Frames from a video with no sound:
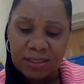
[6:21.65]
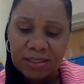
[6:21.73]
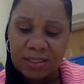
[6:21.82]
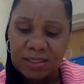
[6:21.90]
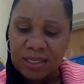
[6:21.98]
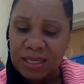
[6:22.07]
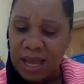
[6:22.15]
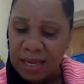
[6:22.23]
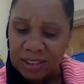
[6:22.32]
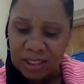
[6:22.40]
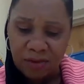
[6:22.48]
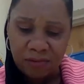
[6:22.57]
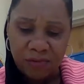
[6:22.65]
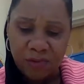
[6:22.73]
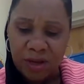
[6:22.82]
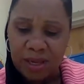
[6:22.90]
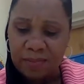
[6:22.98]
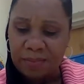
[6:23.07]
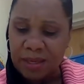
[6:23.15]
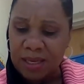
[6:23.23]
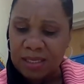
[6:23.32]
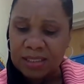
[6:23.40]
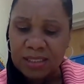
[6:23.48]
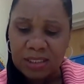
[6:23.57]
snatching a frayed
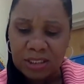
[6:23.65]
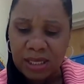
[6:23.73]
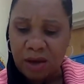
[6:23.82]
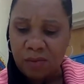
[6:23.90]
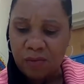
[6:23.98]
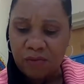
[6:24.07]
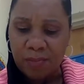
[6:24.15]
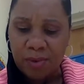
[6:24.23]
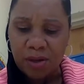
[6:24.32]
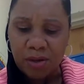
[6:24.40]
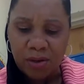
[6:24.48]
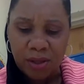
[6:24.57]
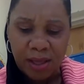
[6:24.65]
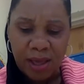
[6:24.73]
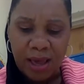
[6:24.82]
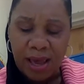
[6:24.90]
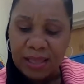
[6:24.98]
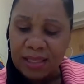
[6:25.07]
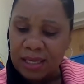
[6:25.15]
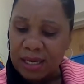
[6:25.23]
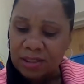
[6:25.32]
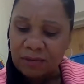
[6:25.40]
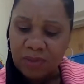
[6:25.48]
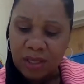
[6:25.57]
pink dish towel from a hook at the
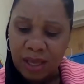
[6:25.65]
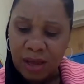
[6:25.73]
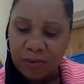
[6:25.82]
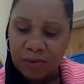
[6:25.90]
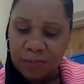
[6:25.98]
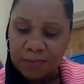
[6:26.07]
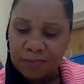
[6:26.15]
edge of the counter.